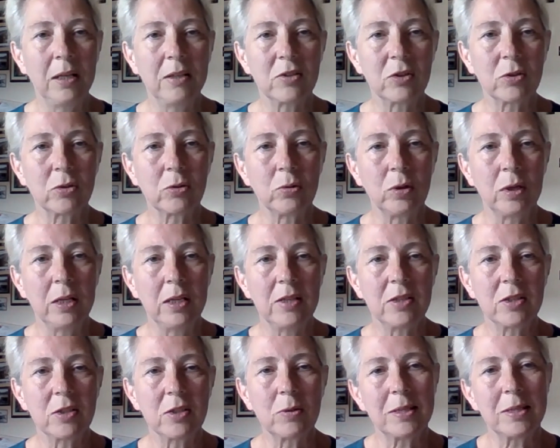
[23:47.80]
so
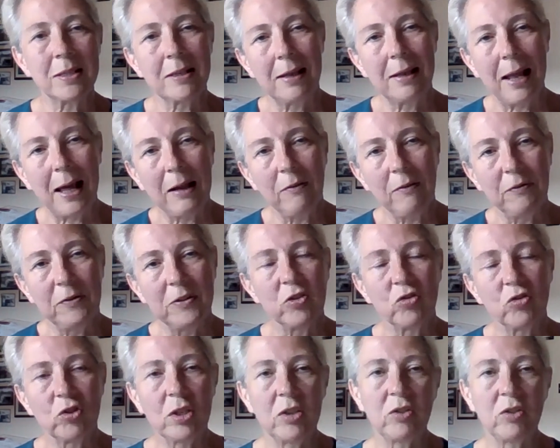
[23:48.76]
it's life
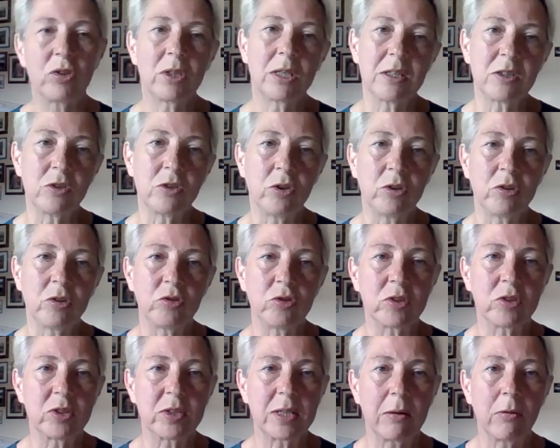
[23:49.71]
is changing. It's not
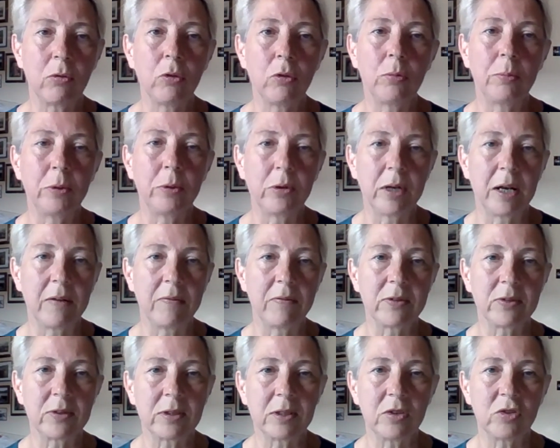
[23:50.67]
just our hormone
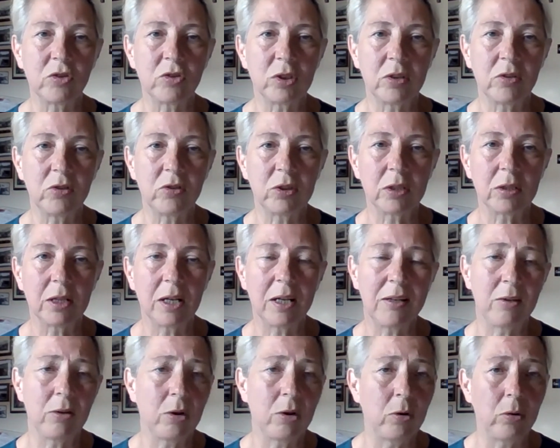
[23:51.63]
levels that are changing,
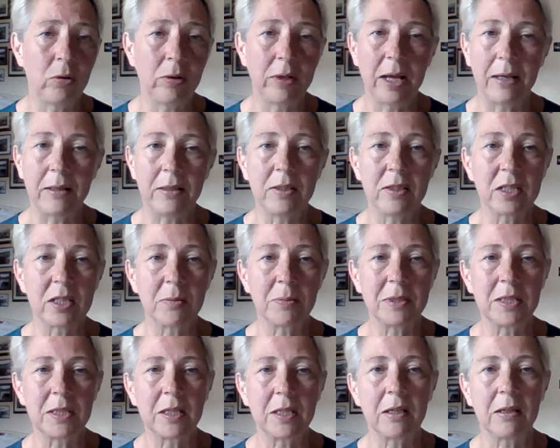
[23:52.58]
and all that needs to
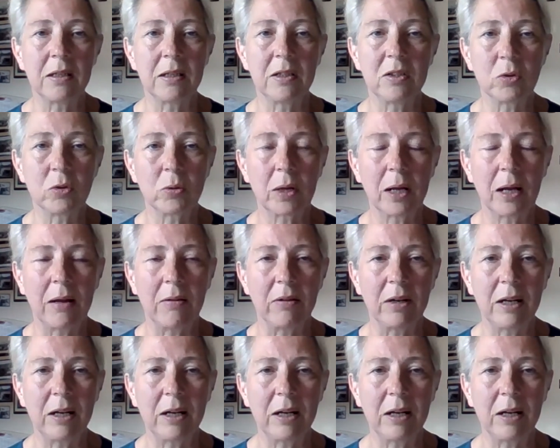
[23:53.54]
be taken into account.